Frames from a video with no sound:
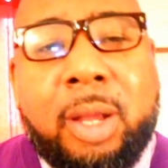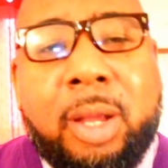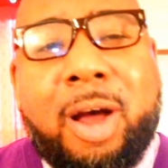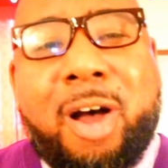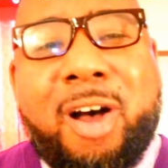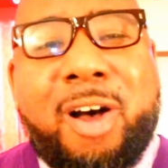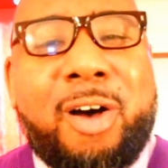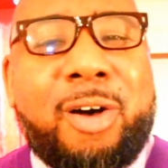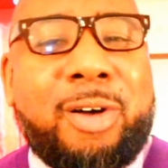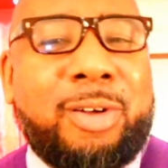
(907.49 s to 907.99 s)

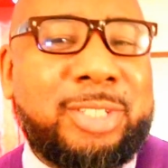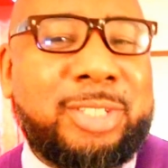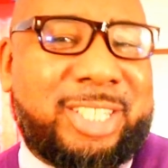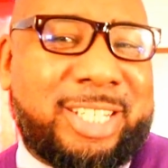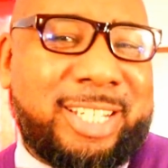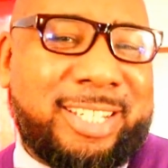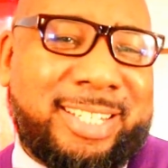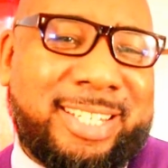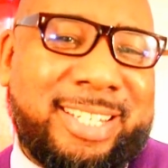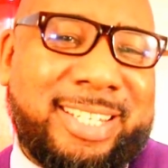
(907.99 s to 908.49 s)
all
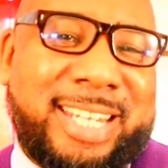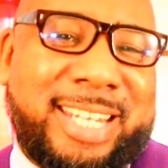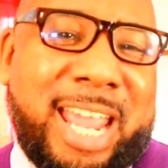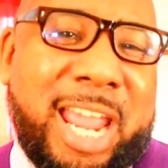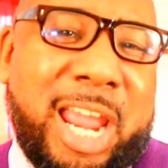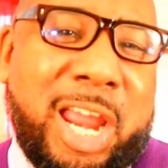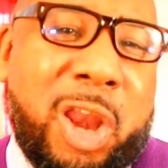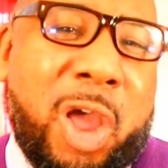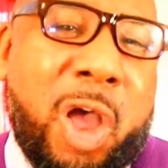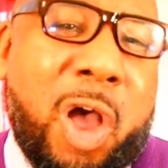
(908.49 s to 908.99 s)
just to
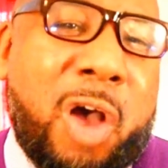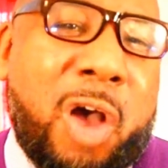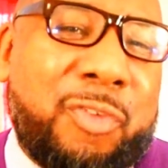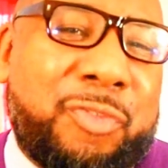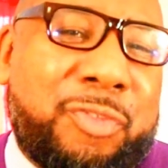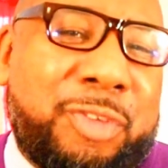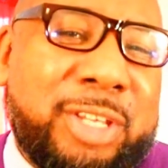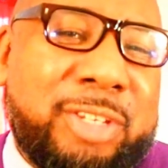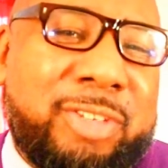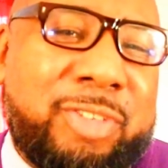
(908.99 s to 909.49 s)
stay in
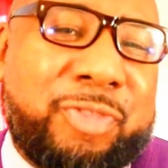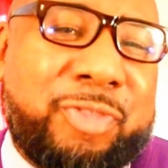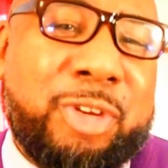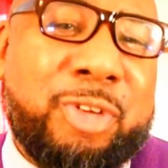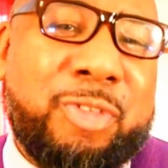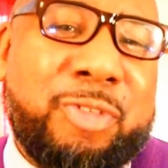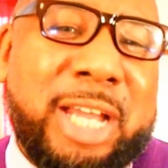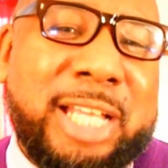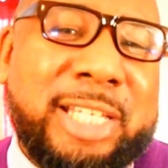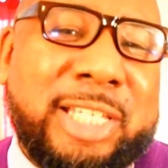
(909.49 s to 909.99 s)
office for the
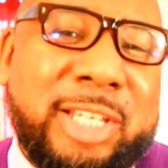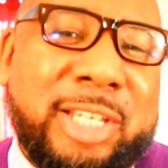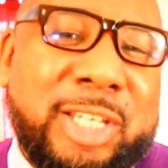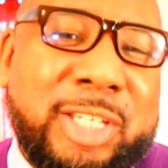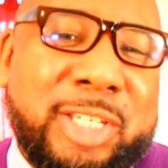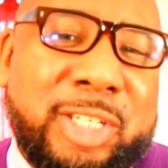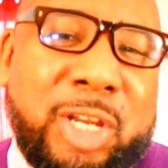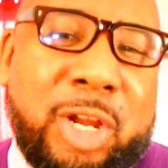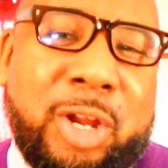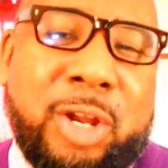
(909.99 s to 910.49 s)
rest of
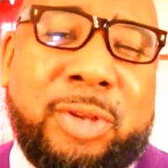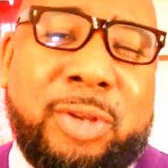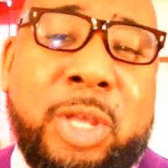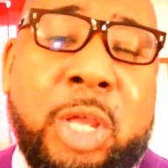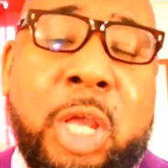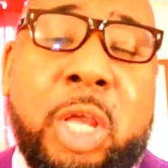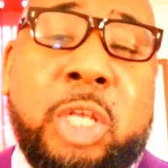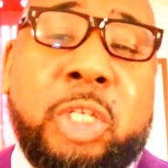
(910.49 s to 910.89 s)
his term,